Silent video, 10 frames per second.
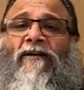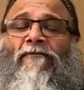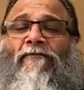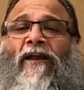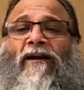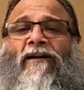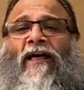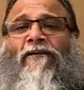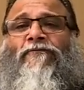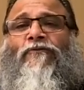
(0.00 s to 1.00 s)
reflect
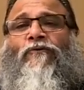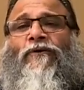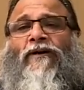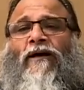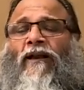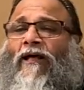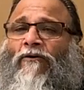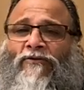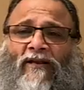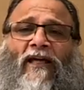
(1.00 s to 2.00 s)
life through it allow
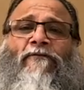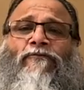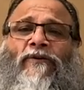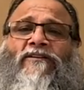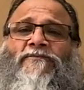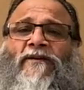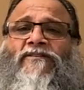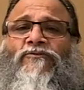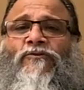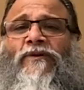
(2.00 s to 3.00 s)
the life to
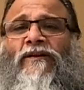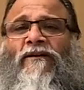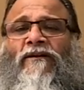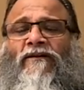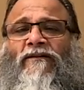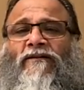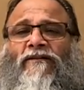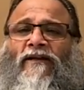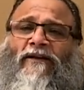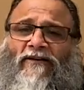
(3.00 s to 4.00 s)
express through it
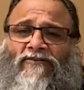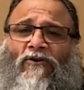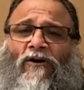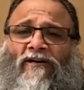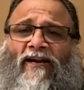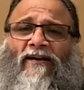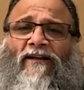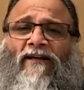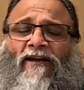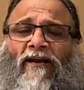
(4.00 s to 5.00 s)
then it is called dead
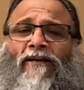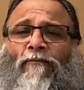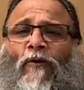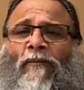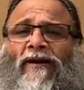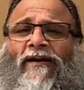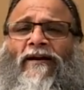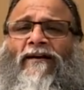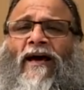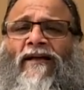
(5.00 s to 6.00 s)
and the moment
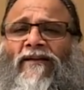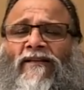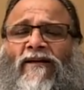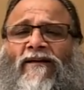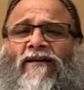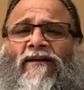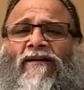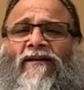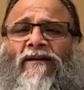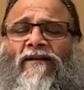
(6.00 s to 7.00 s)
it die, eh,
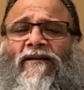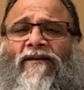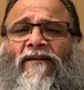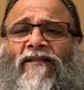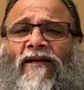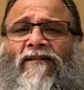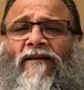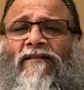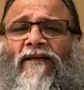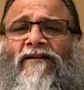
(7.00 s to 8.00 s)
eh, eh,
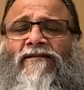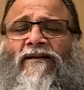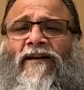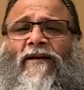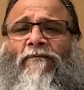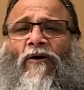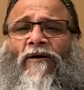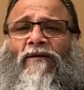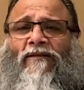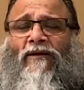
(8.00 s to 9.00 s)
there is a dead body,
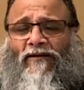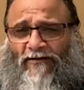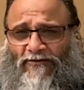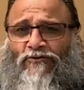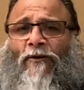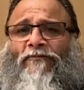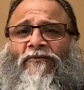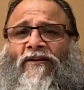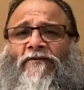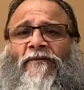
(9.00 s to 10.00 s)
it stops
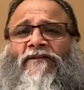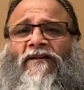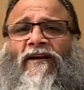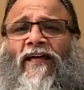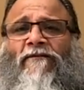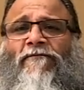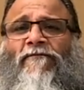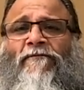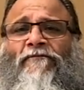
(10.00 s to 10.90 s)
expressing life.